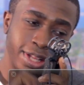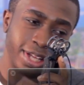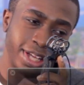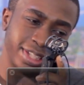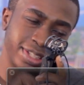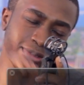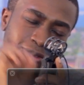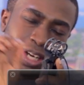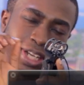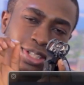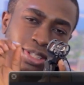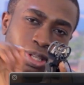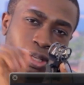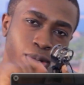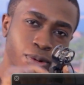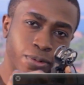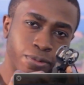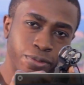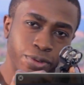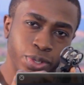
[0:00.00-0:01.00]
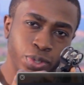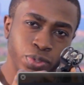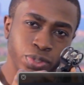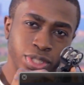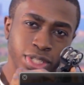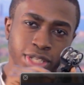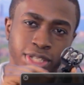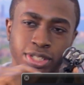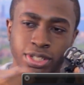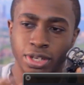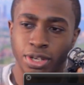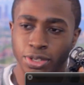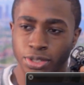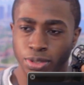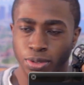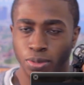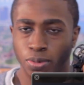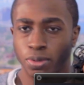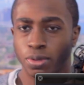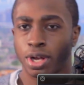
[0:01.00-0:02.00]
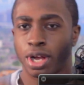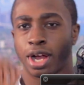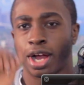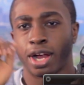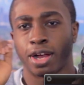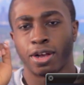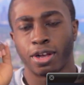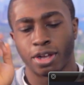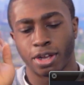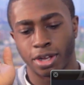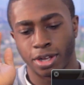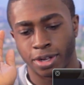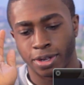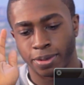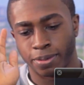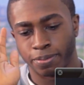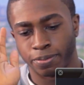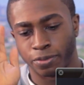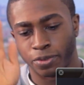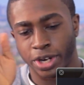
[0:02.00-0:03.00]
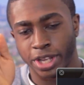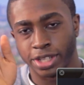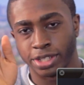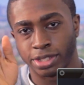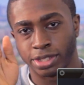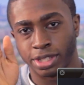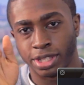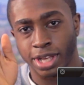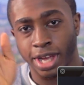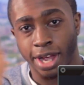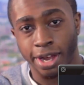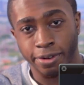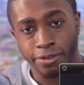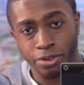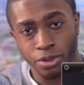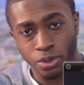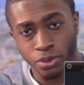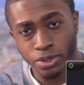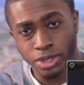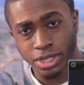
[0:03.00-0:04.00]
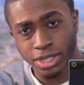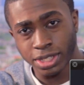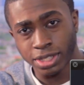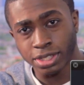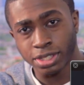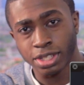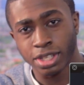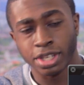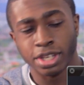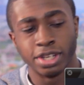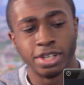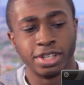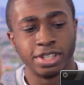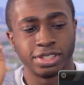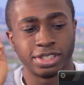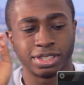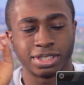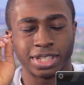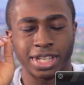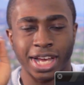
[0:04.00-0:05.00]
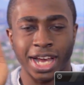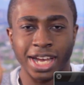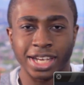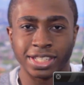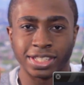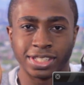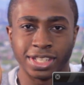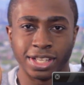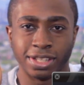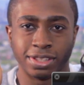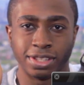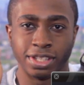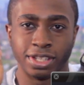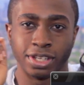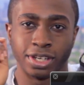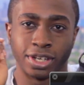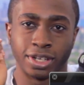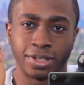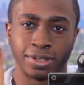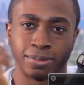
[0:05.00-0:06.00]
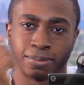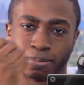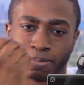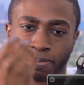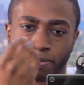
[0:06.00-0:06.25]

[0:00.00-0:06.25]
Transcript: like to raise the lower frequencies and also raise the higher frequencies just to accent the